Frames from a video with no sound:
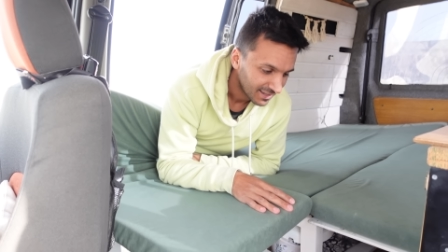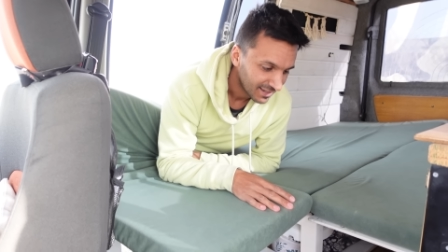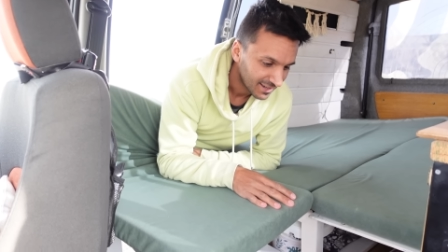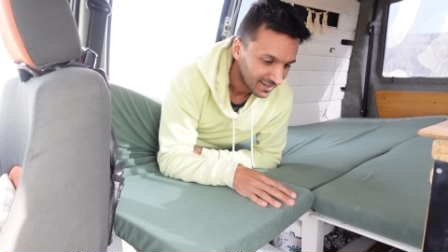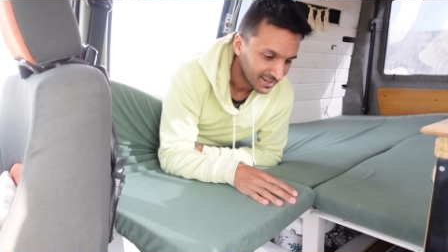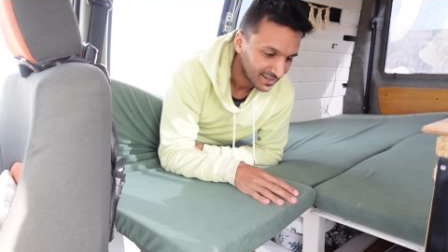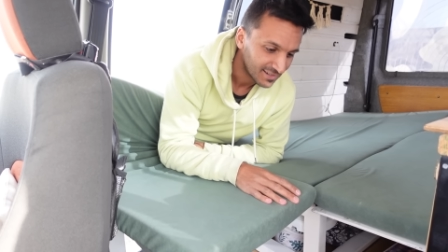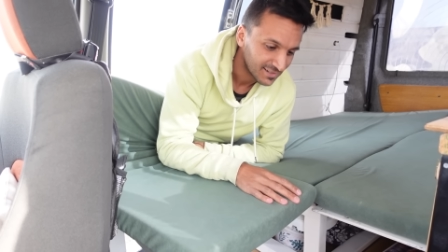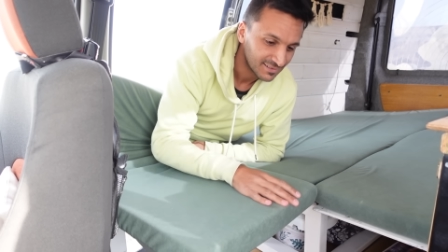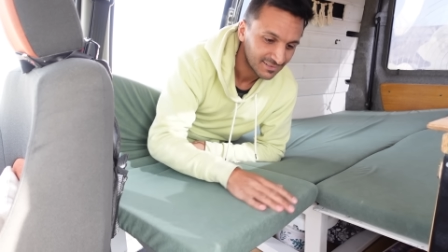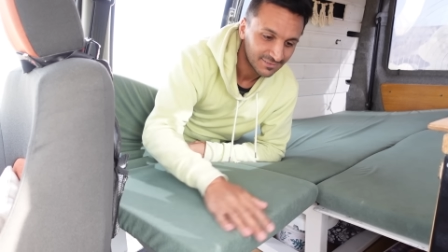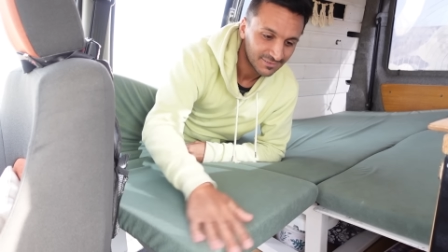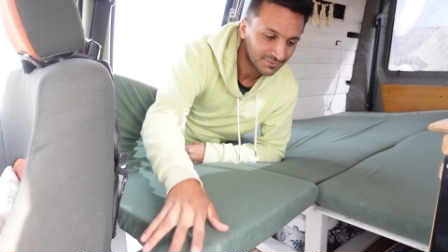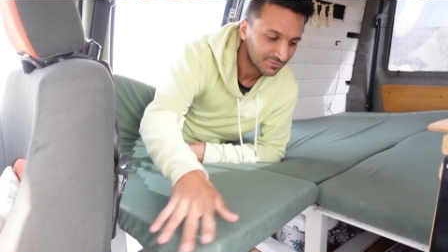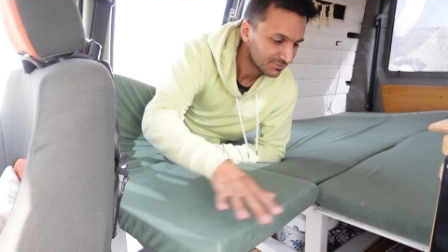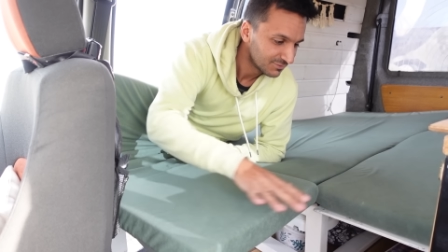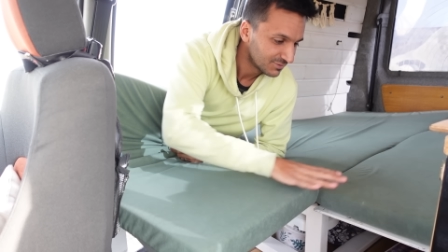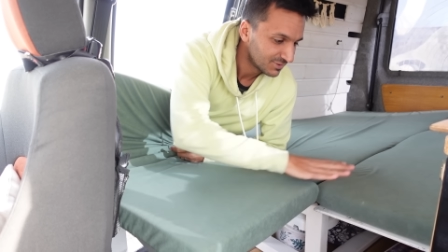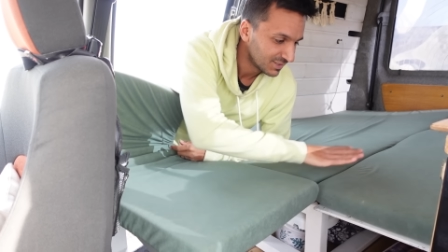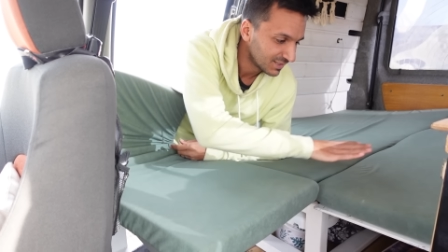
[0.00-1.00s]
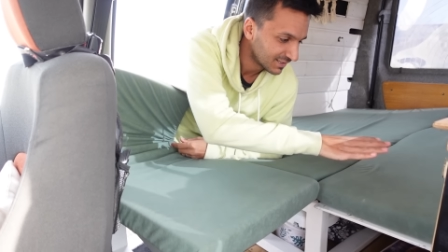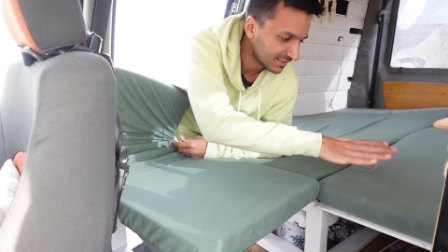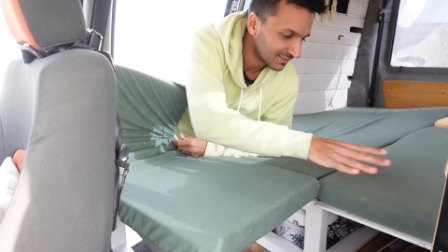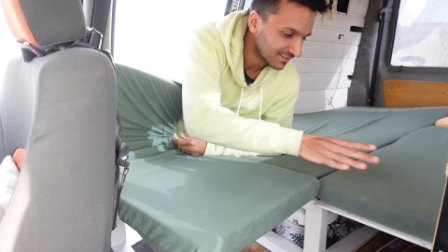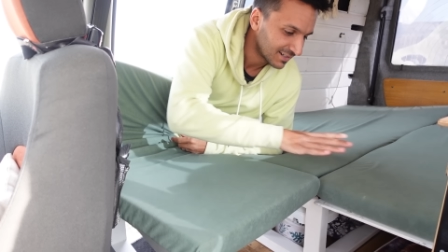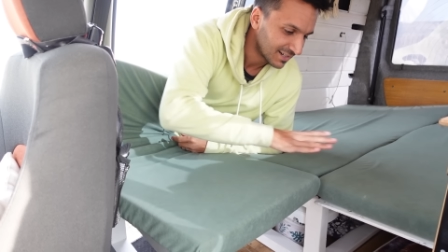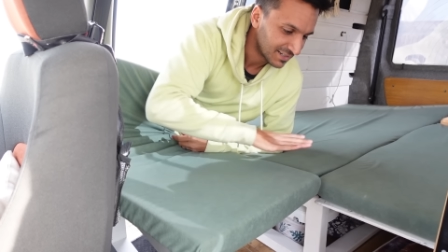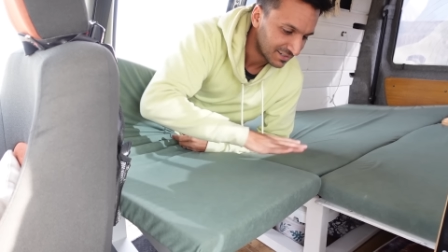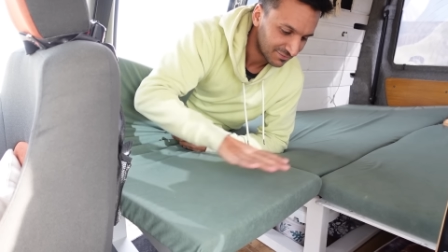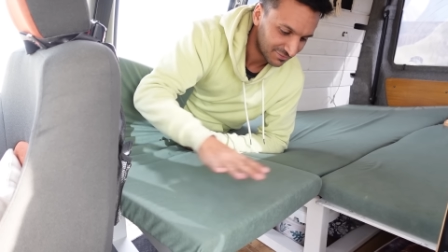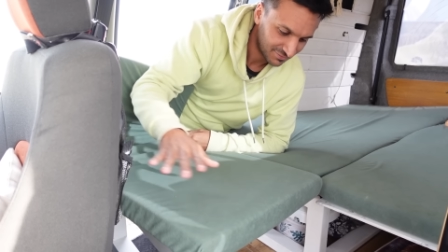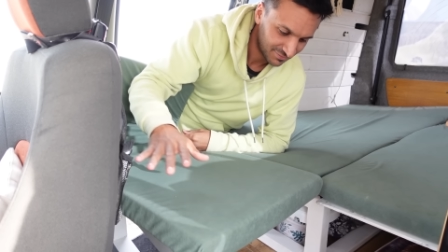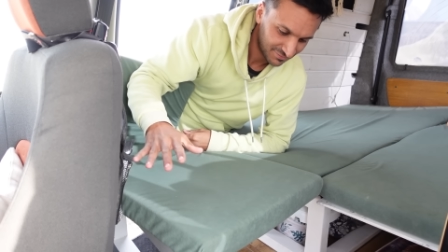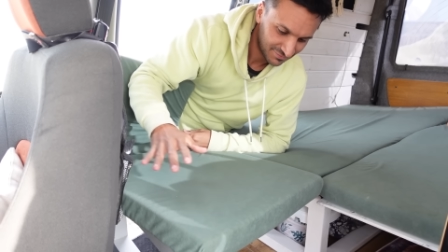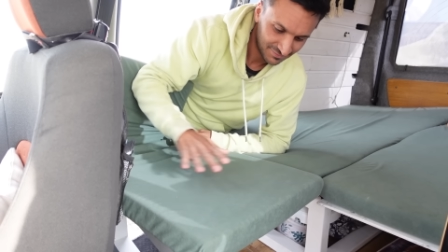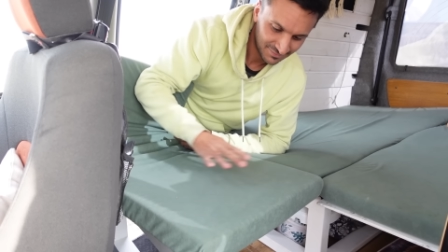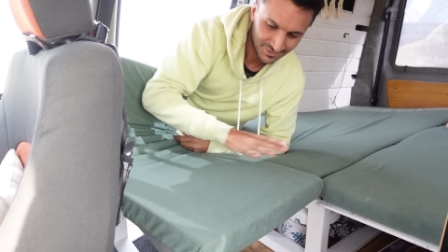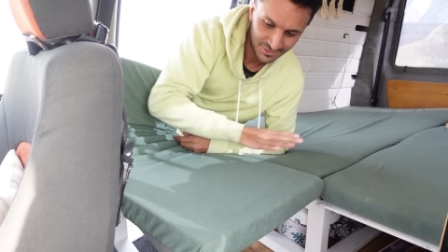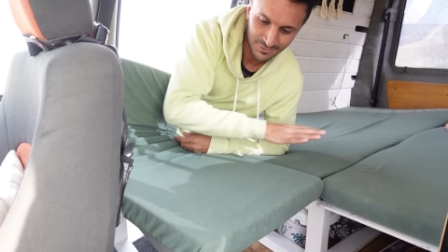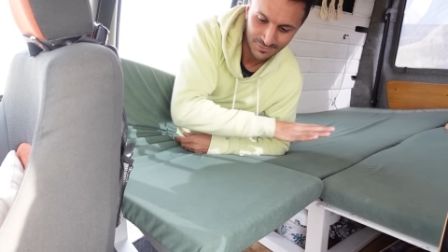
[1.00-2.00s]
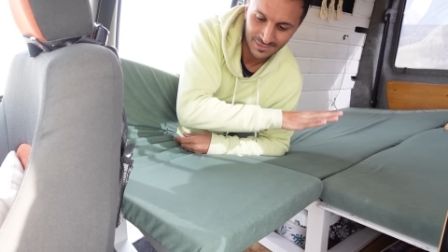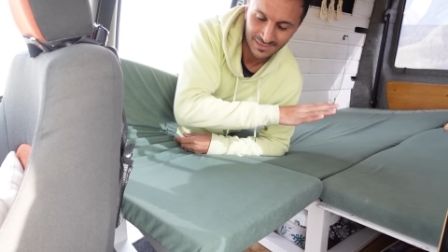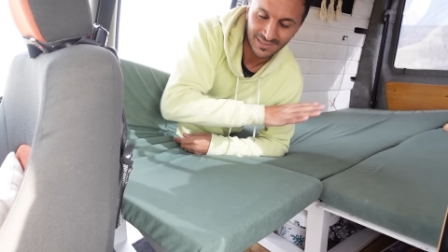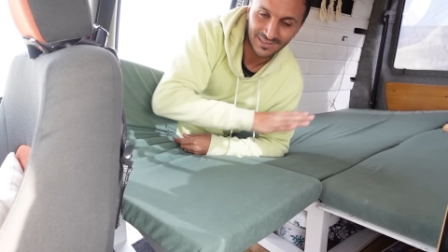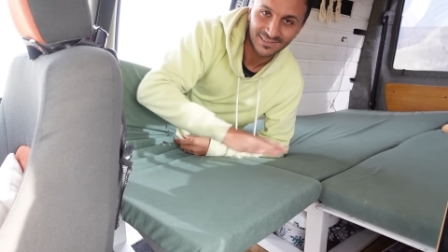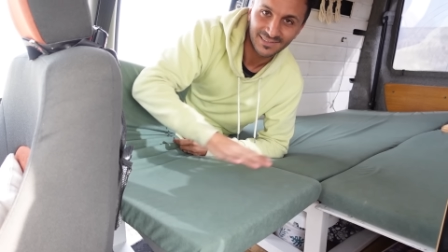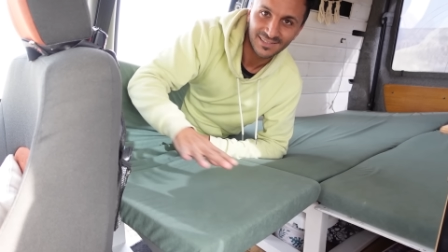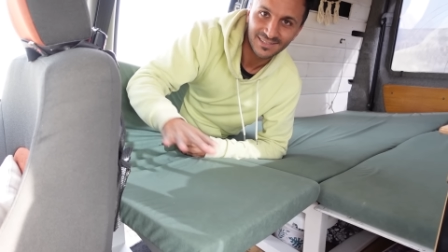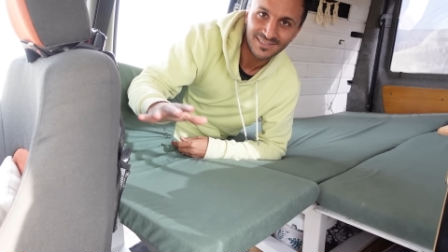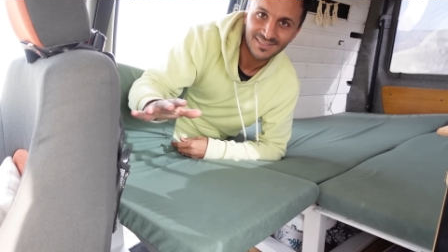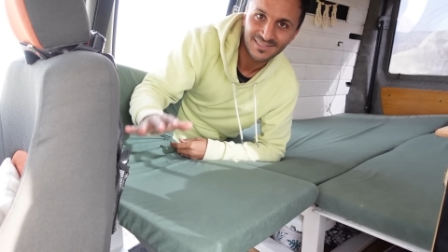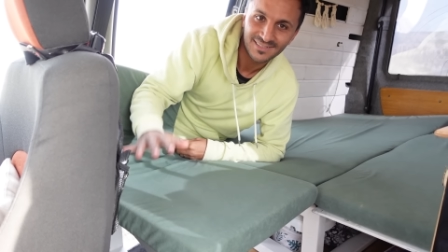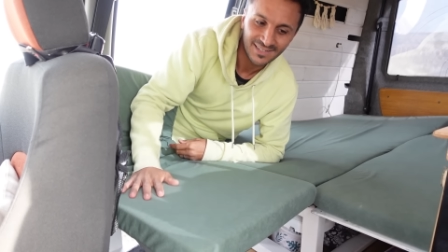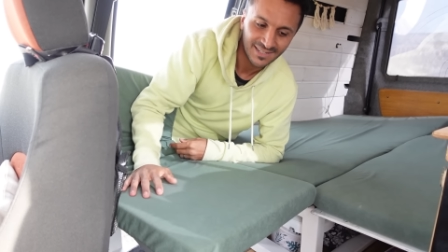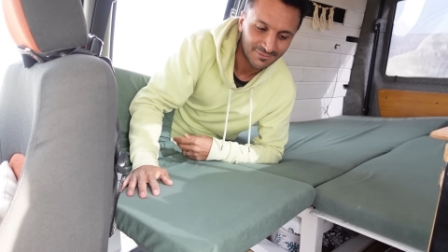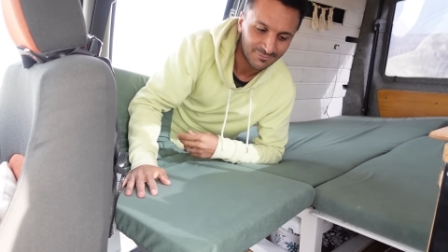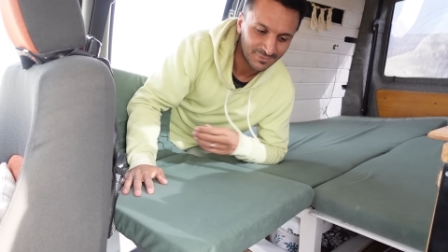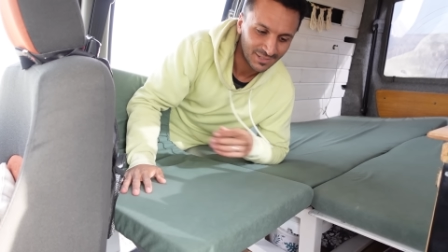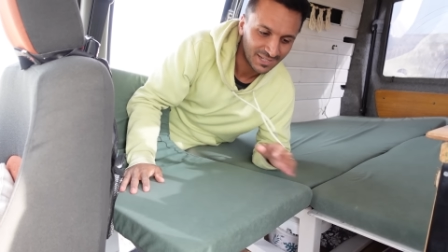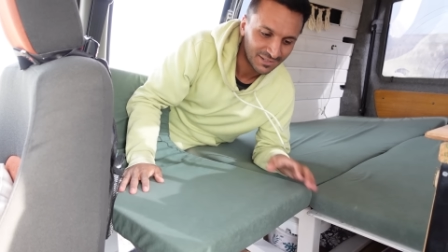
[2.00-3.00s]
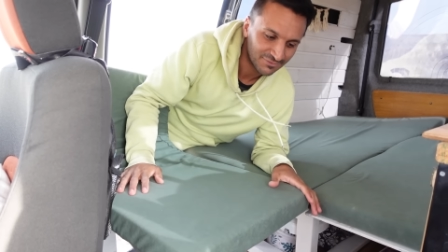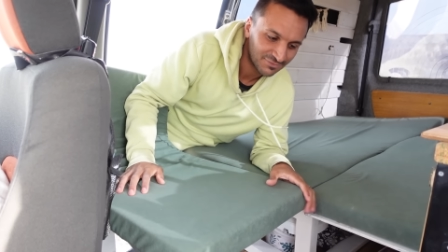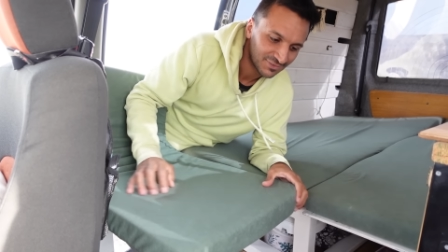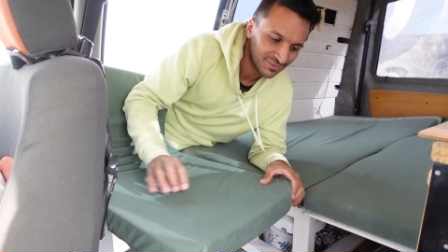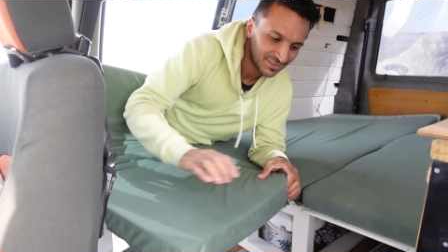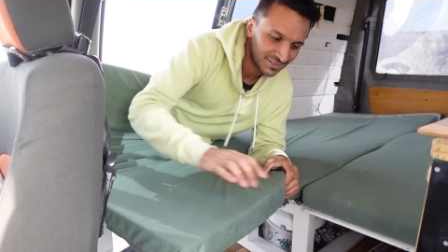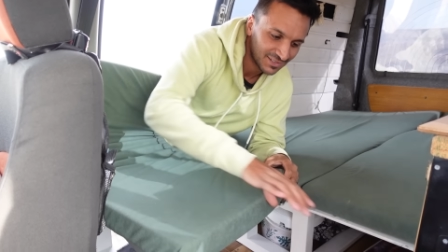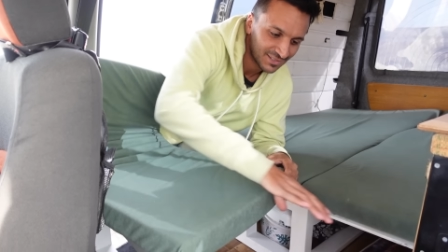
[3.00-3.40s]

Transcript: Uh, she can kind of do it like this, and we have